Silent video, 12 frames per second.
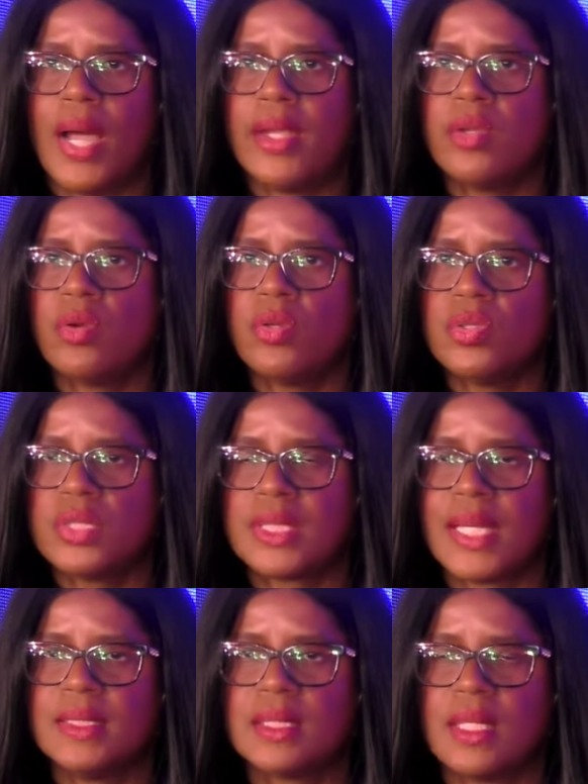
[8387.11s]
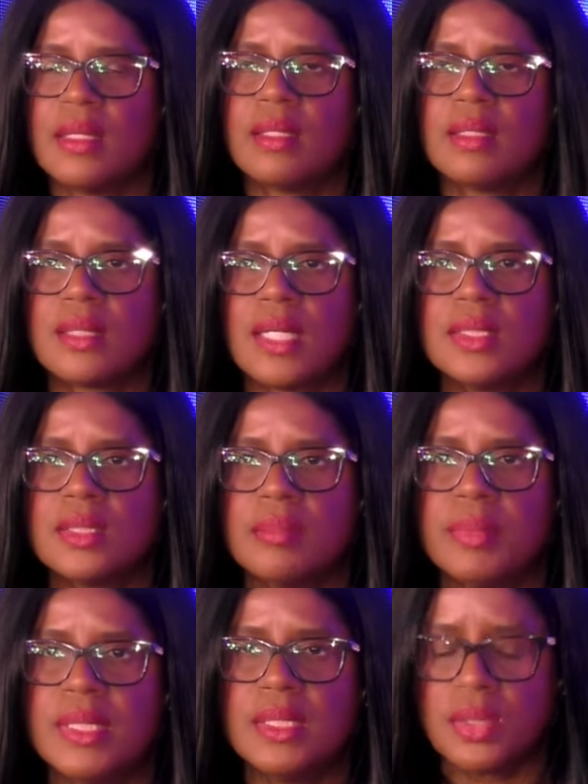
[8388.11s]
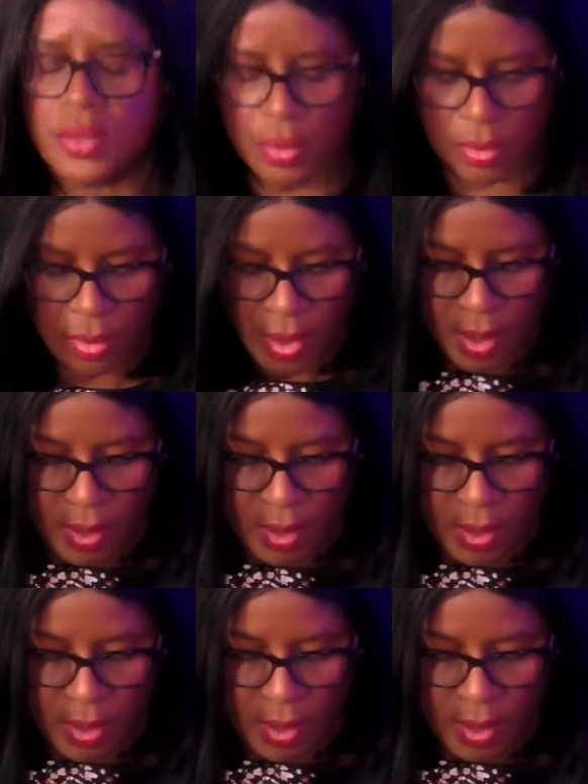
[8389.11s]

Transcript: I know you sent in the testimony, Zoe,